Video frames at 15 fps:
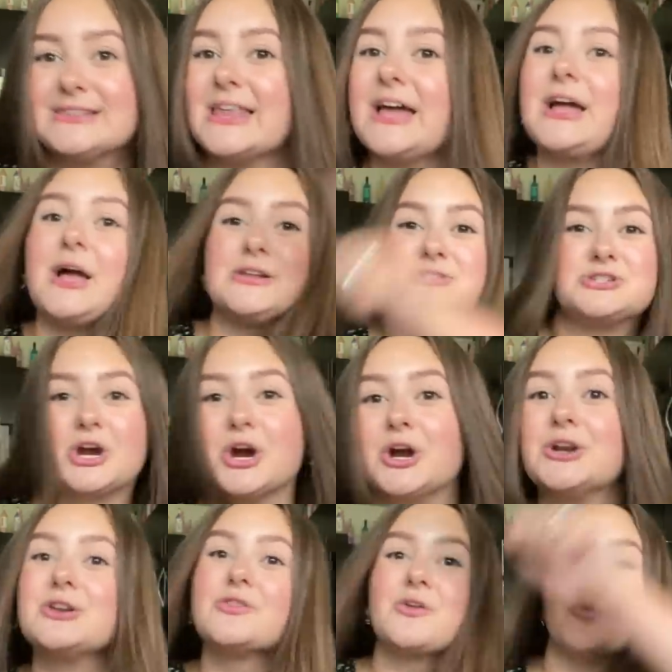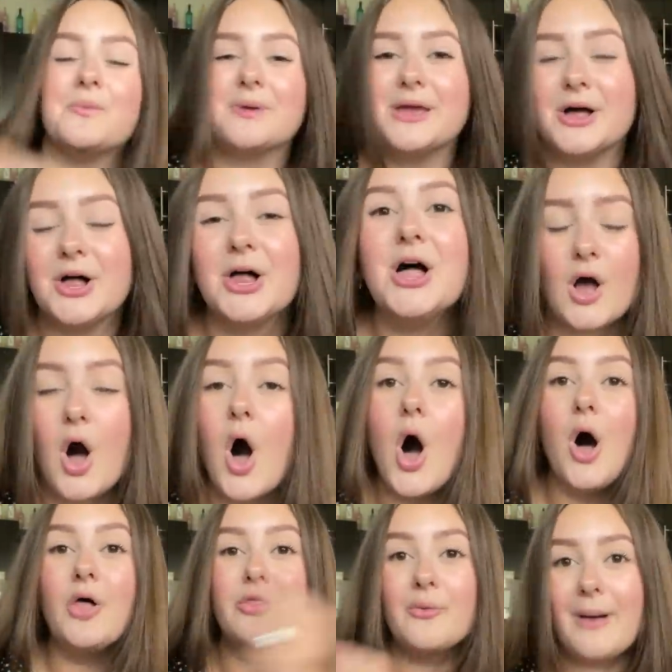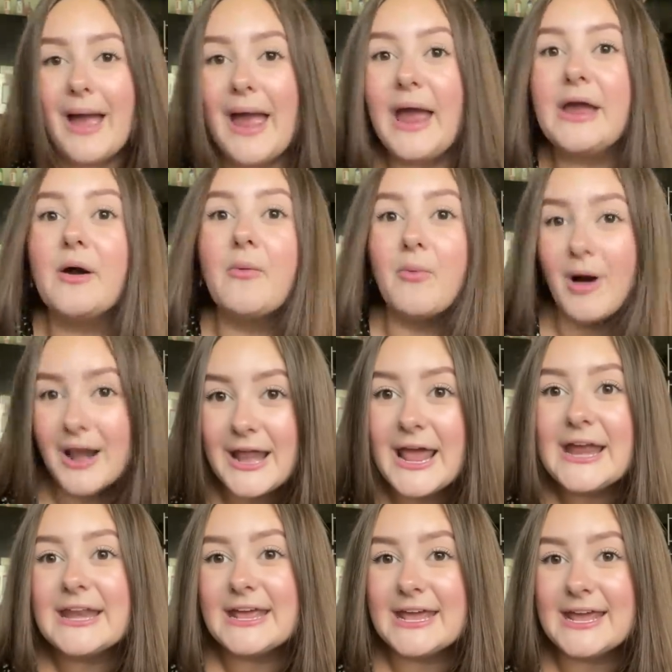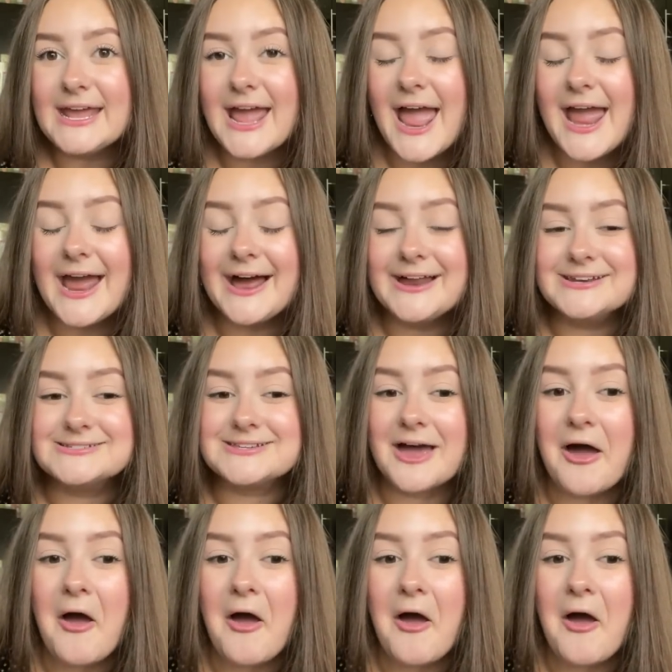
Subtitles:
like turned the wheel all the way 180 and